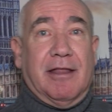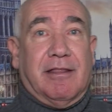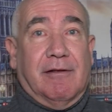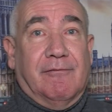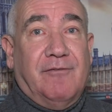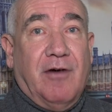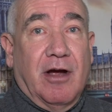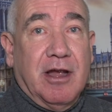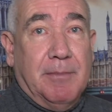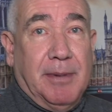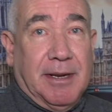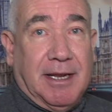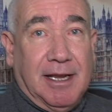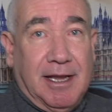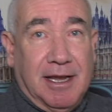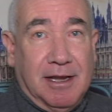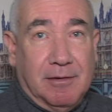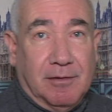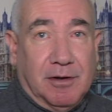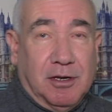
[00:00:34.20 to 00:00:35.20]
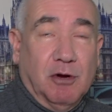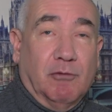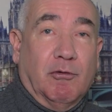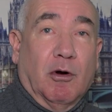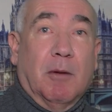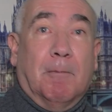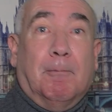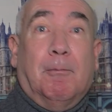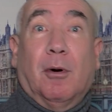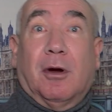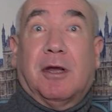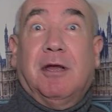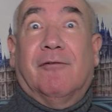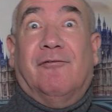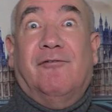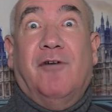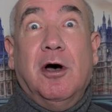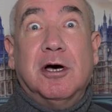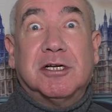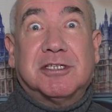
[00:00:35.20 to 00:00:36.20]
at the very beginning. You want to book your
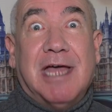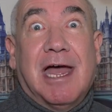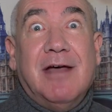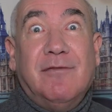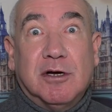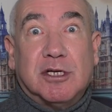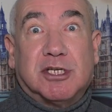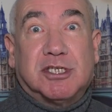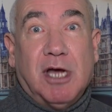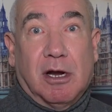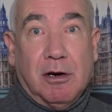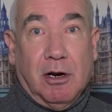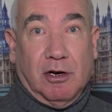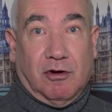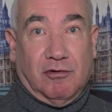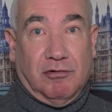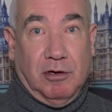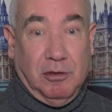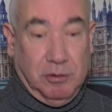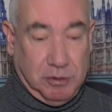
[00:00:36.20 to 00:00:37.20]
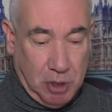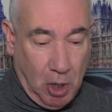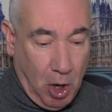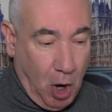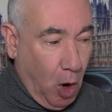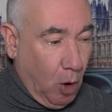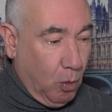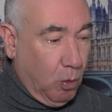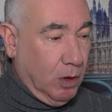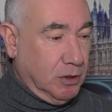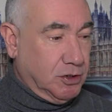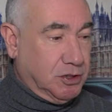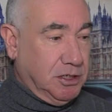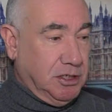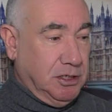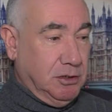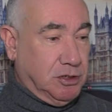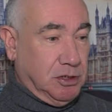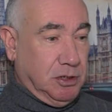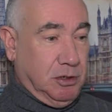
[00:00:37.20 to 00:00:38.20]
first ever solo cruise, what do?
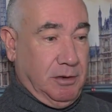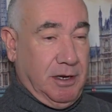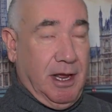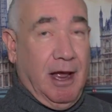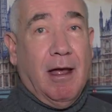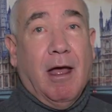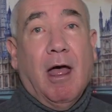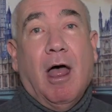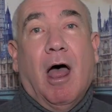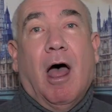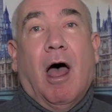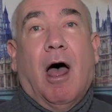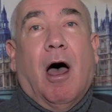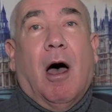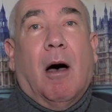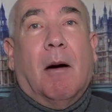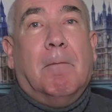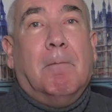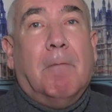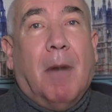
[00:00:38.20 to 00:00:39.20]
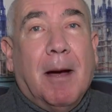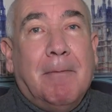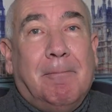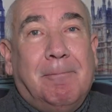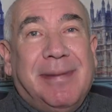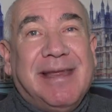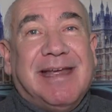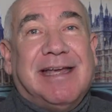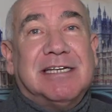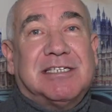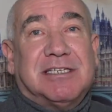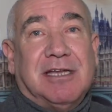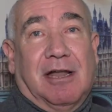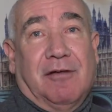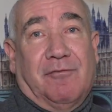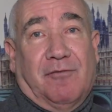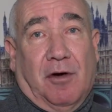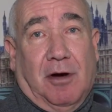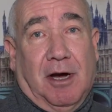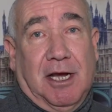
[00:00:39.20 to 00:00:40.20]
Yeah? My biggest
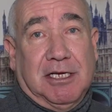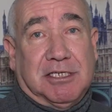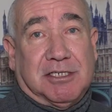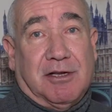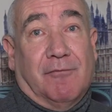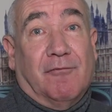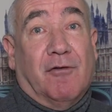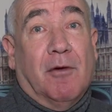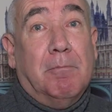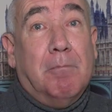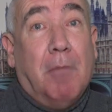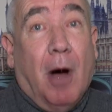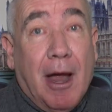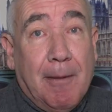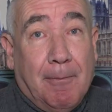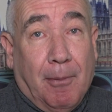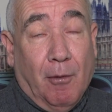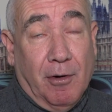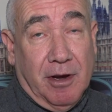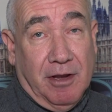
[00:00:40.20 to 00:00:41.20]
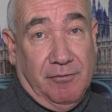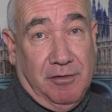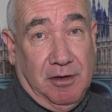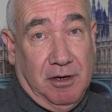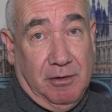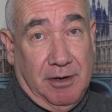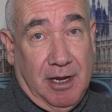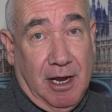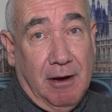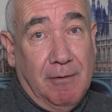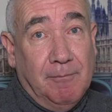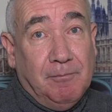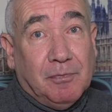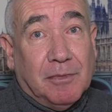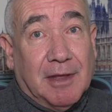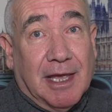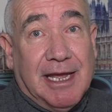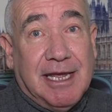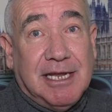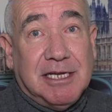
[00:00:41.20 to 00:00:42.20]
advice from my point of view,
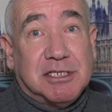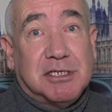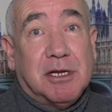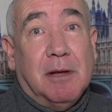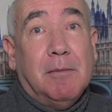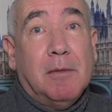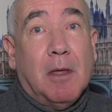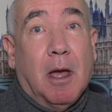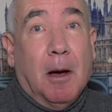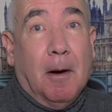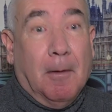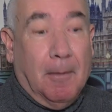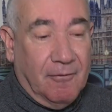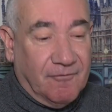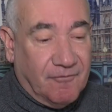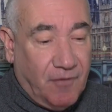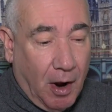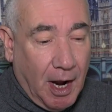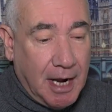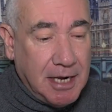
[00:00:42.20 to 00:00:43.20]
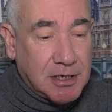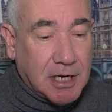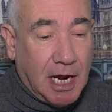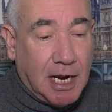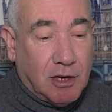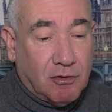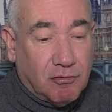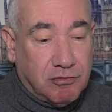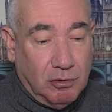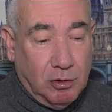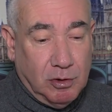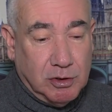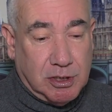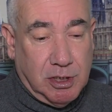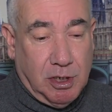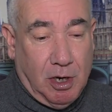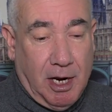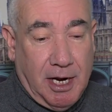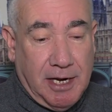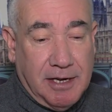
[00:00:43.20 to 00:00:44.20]
is find a cruise
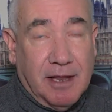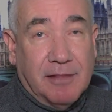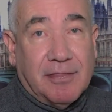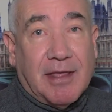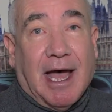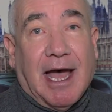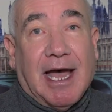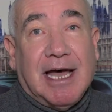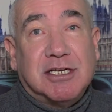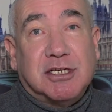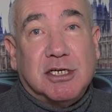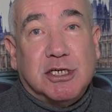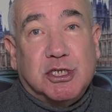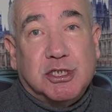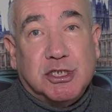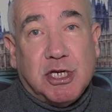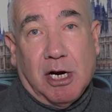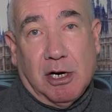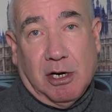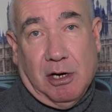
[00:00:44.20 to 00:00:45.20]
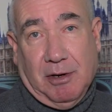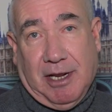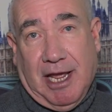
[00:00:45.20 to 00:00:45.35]
line that has solo